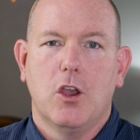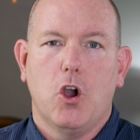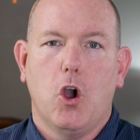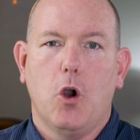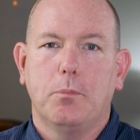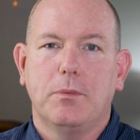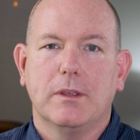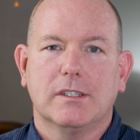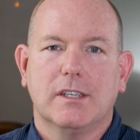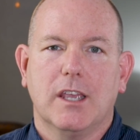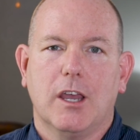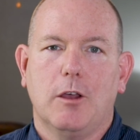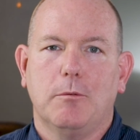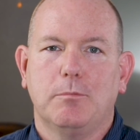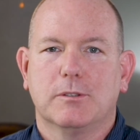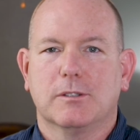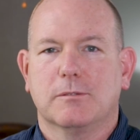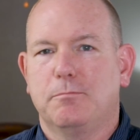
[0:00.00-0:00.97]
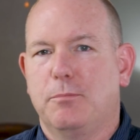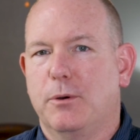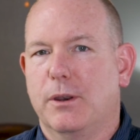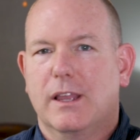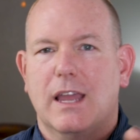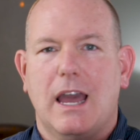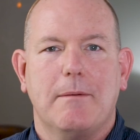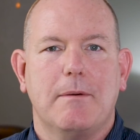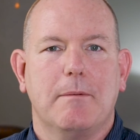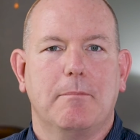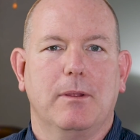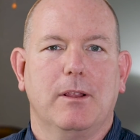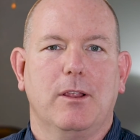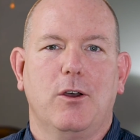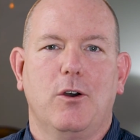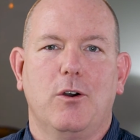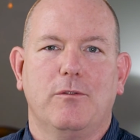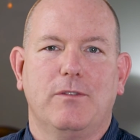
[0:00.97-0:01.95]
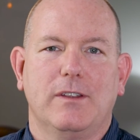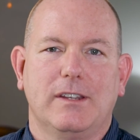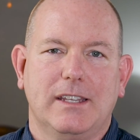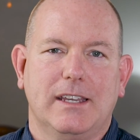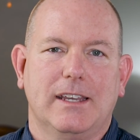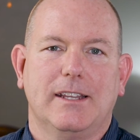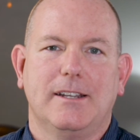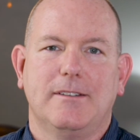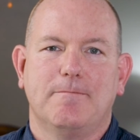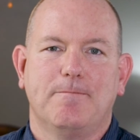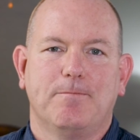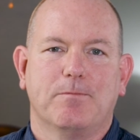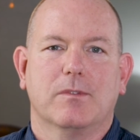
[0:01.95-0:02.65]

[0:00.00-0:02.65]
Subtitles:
Hope this helps. Put a comment below if it did.